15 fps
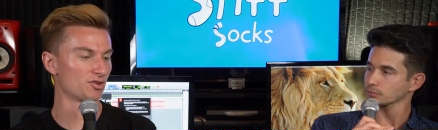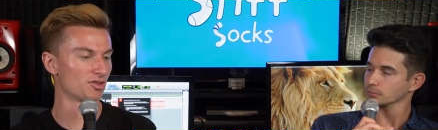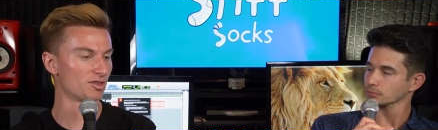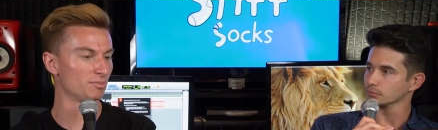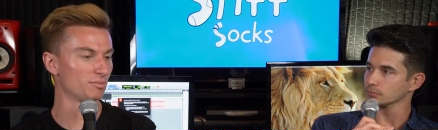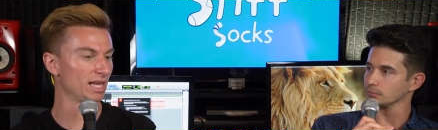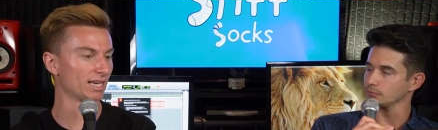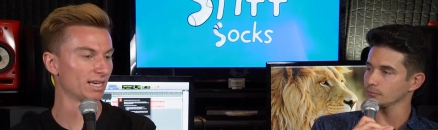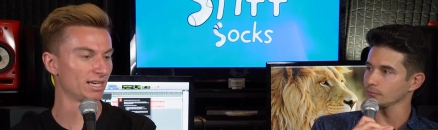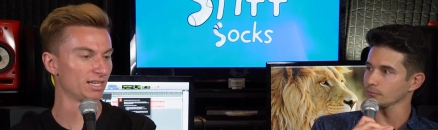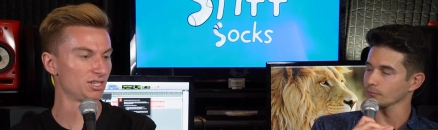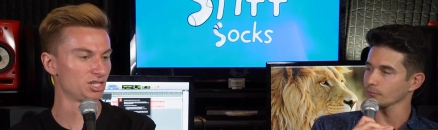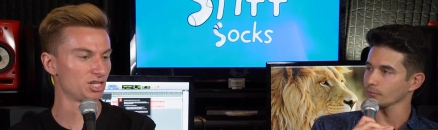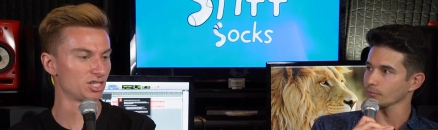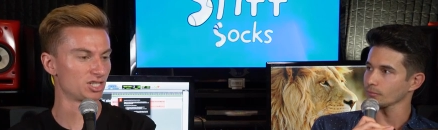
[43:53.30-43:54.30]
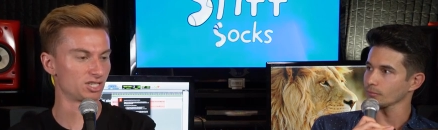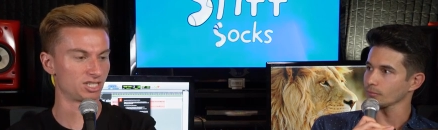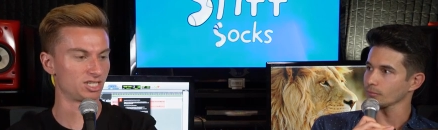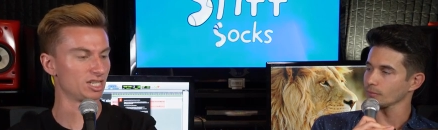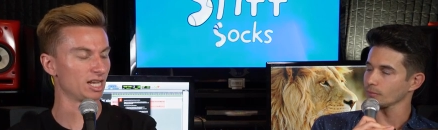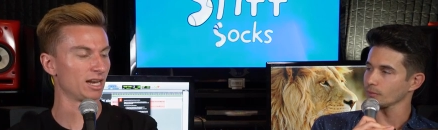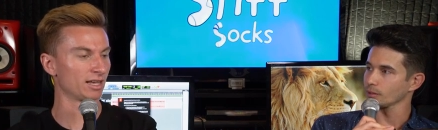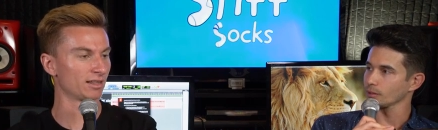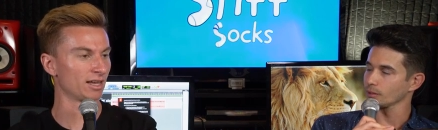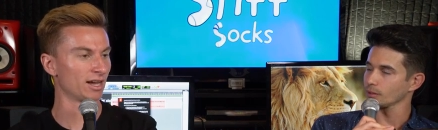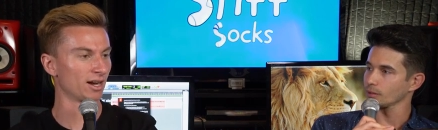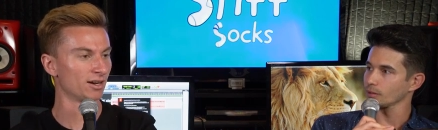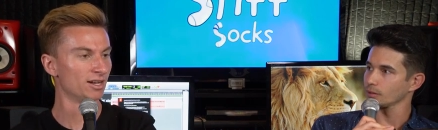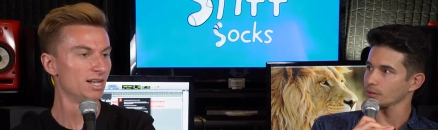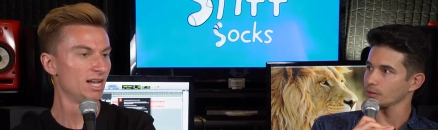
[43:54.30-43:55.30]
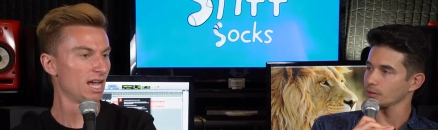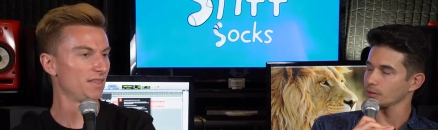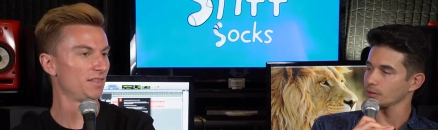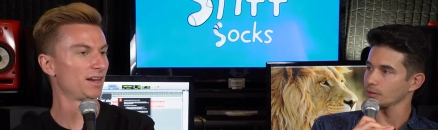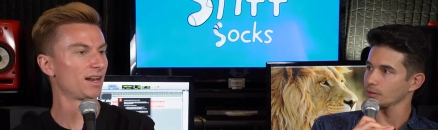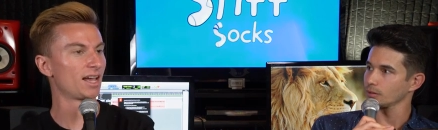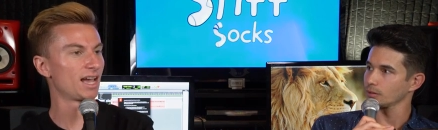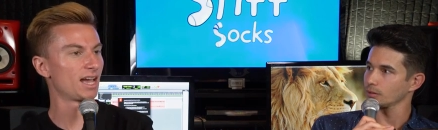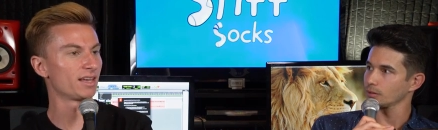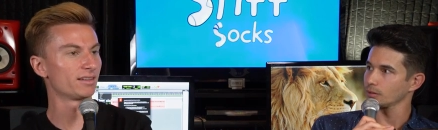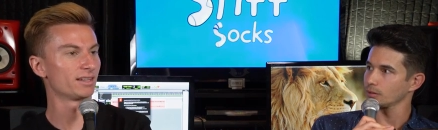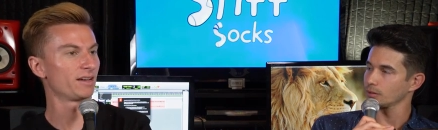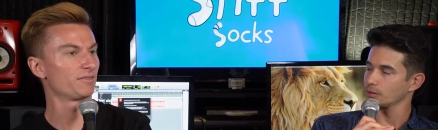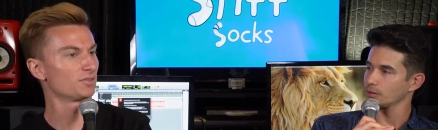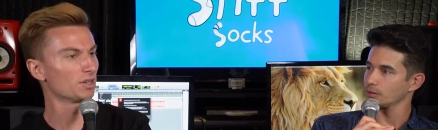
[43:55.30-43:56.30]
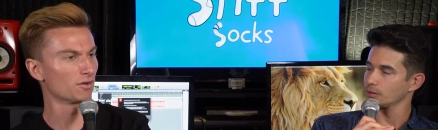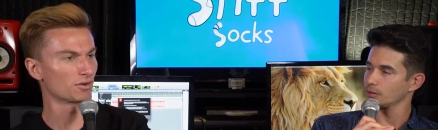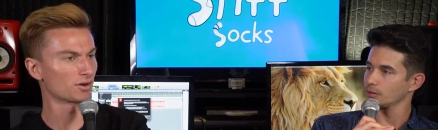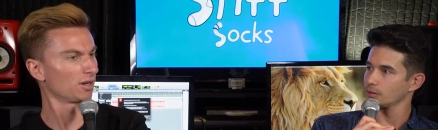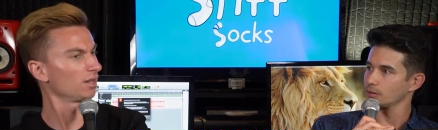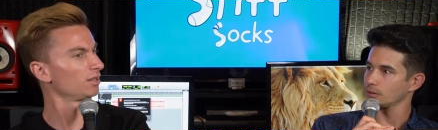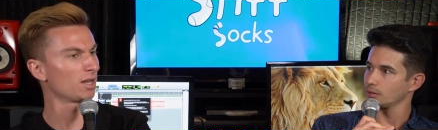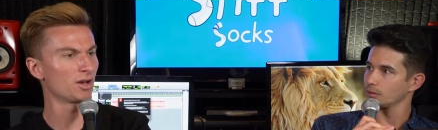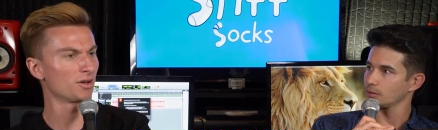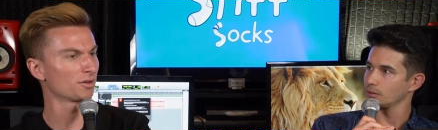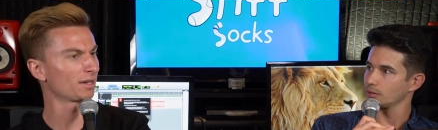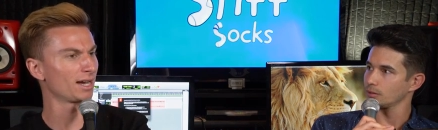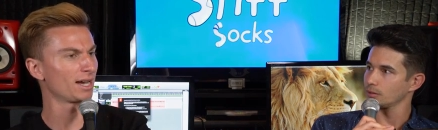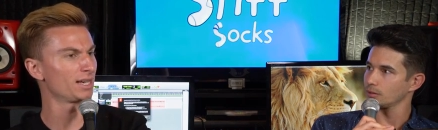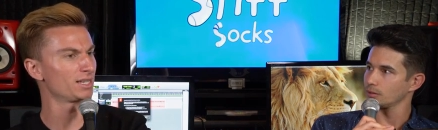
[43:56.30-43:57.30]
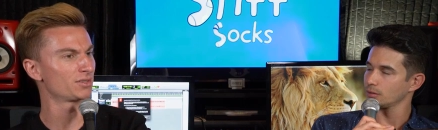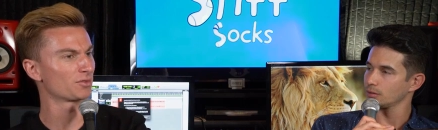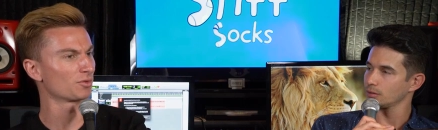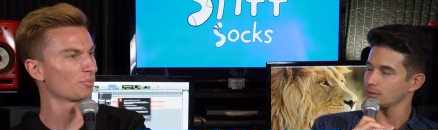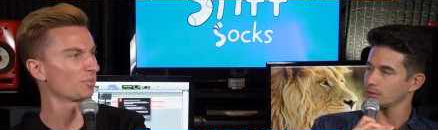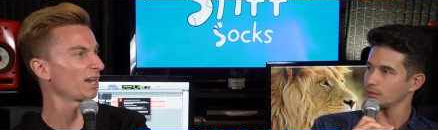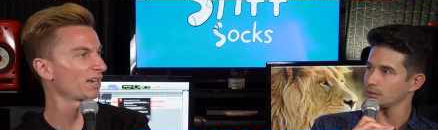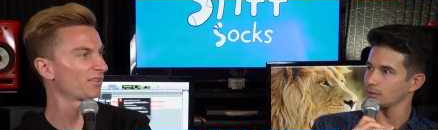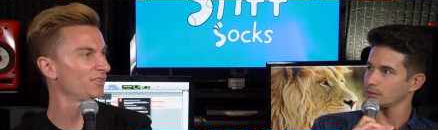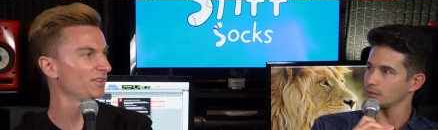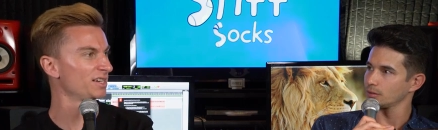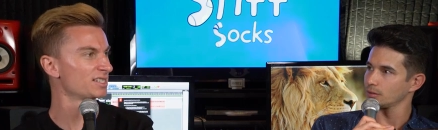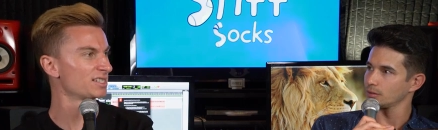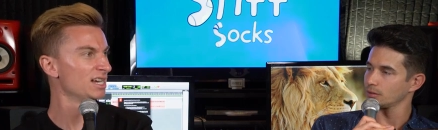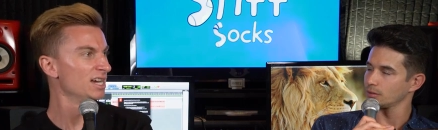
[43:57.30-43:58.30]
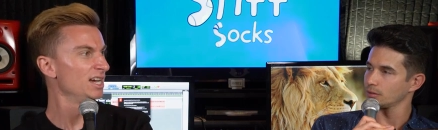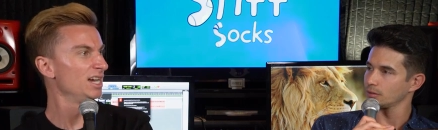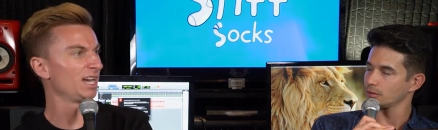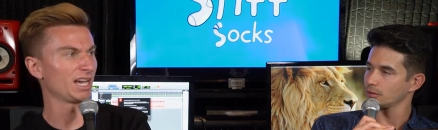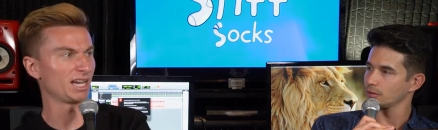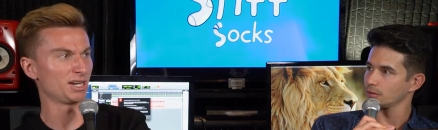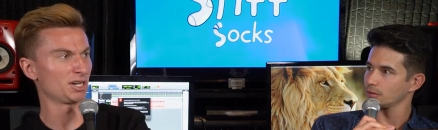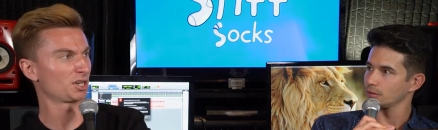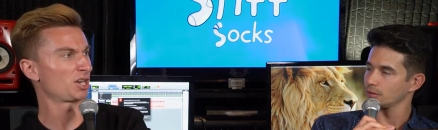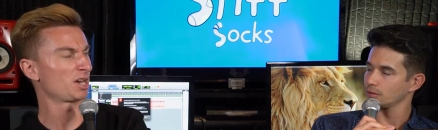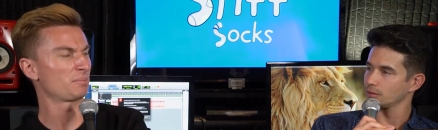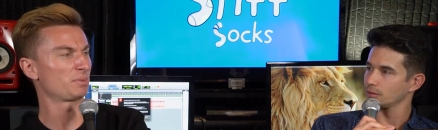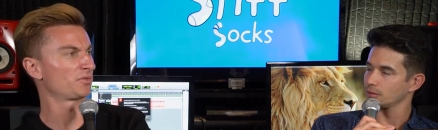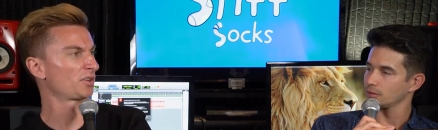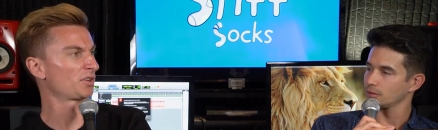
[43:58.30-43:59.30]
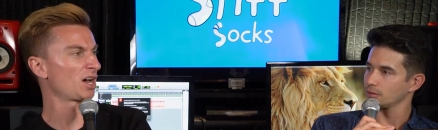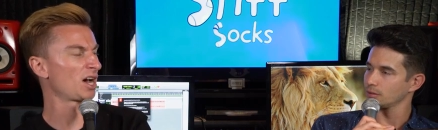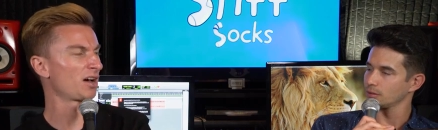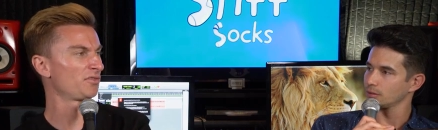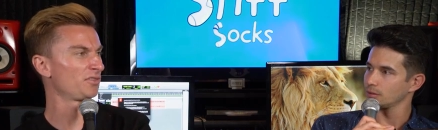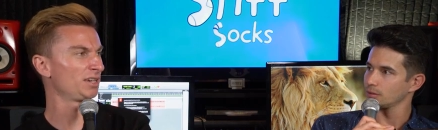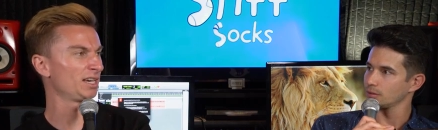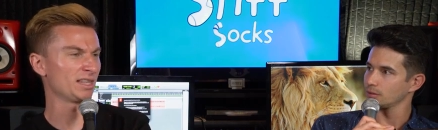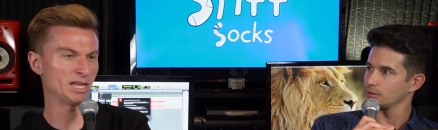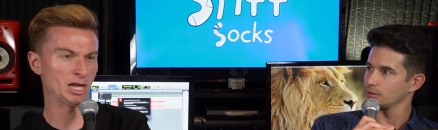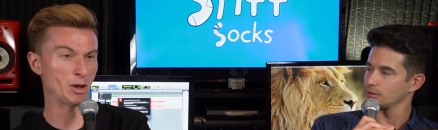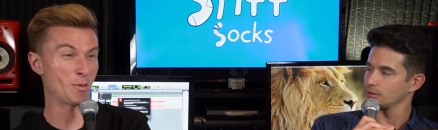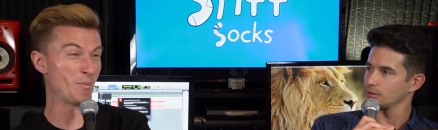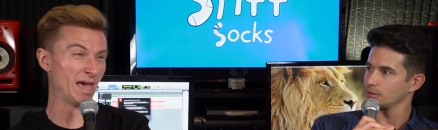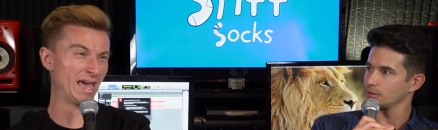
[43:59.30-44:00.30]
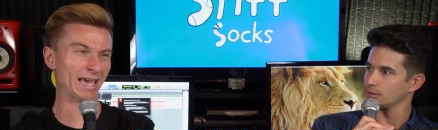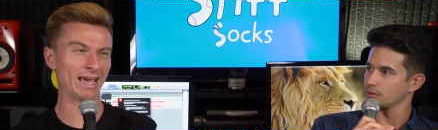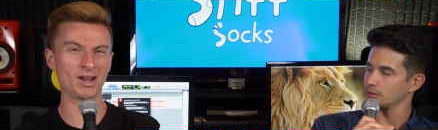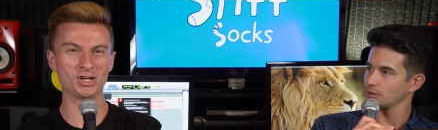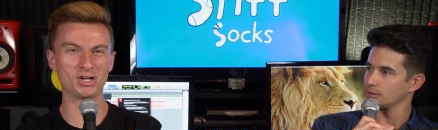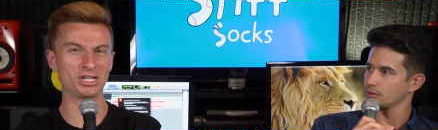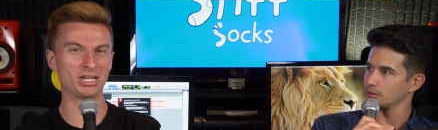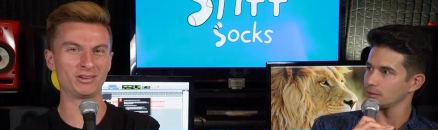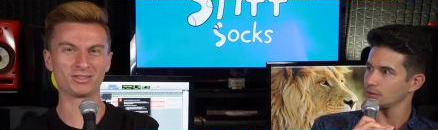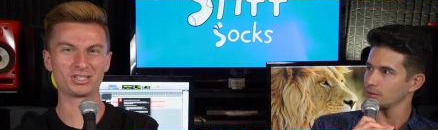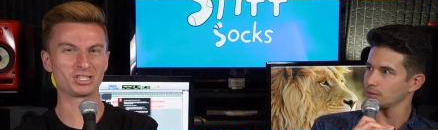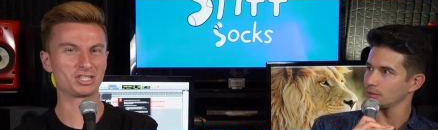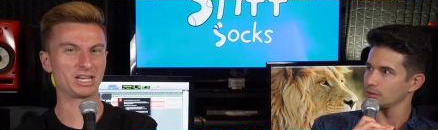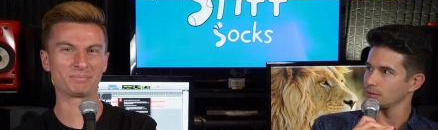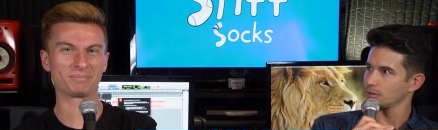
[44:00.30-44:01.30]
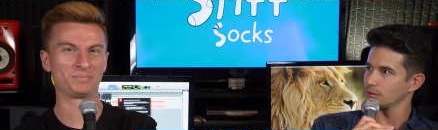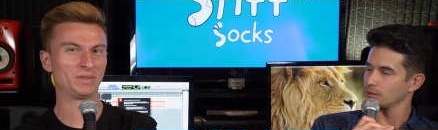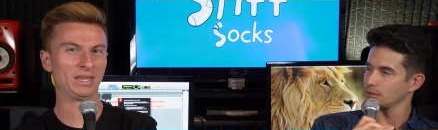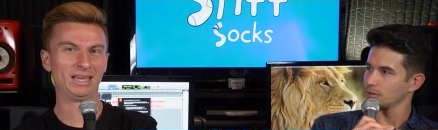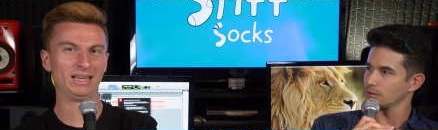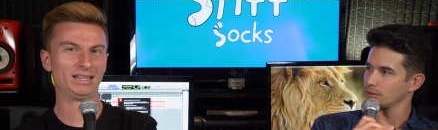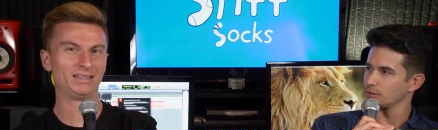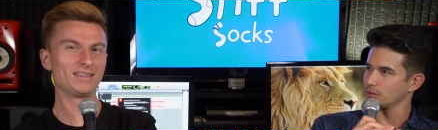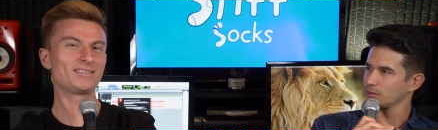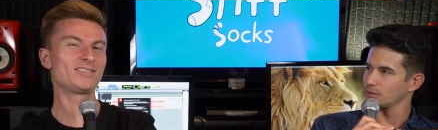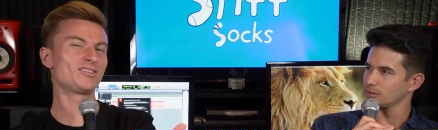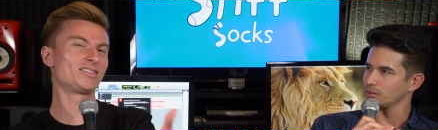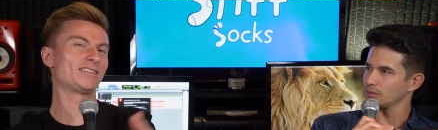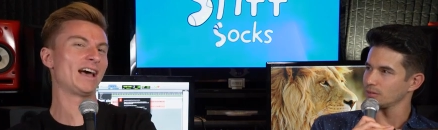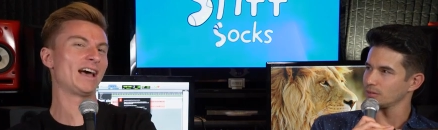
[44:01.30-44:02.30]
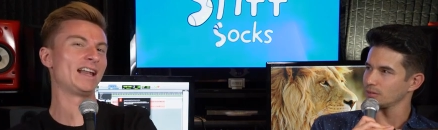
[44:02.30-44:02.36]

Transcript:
Speaker 1: the blanket, just sitting there. And then I had leftover halal guys for breakfast and a cup of coffee and then a Bang Energy. And I was just like, this is a side